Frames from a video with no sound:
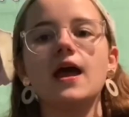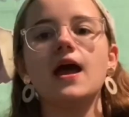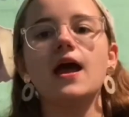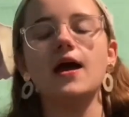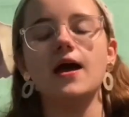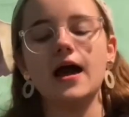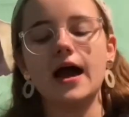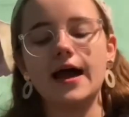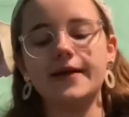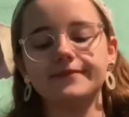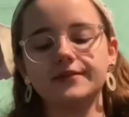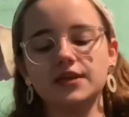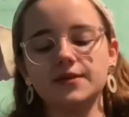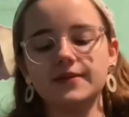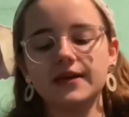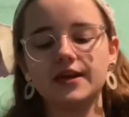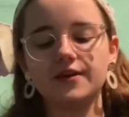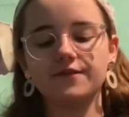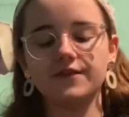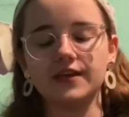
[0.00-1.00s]
I'm going to
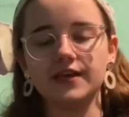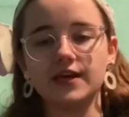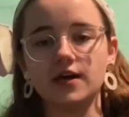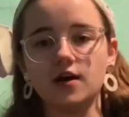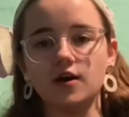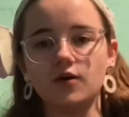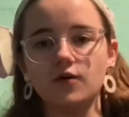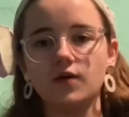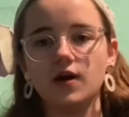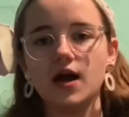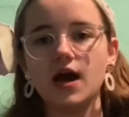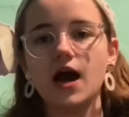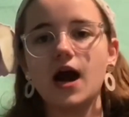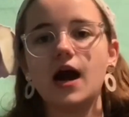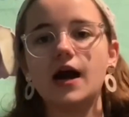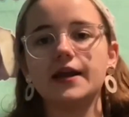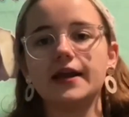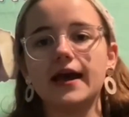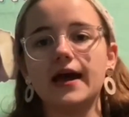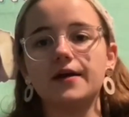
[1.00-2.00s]
make a video
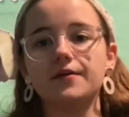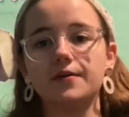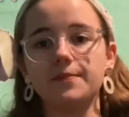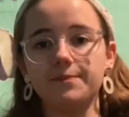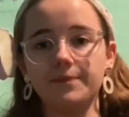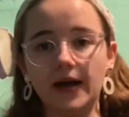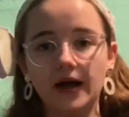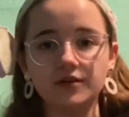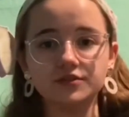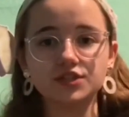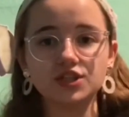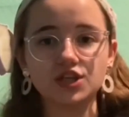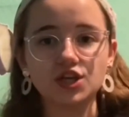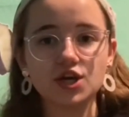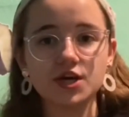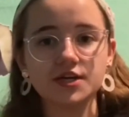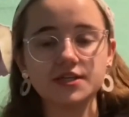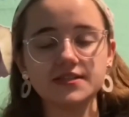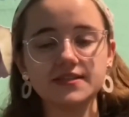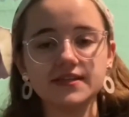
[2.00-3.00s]
on how to belt in
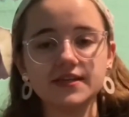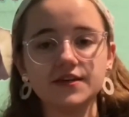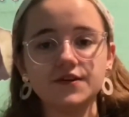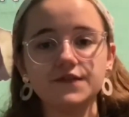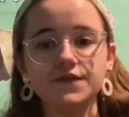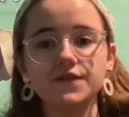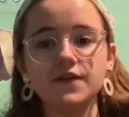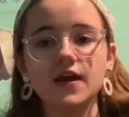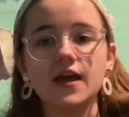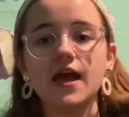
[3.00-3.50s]
cursive,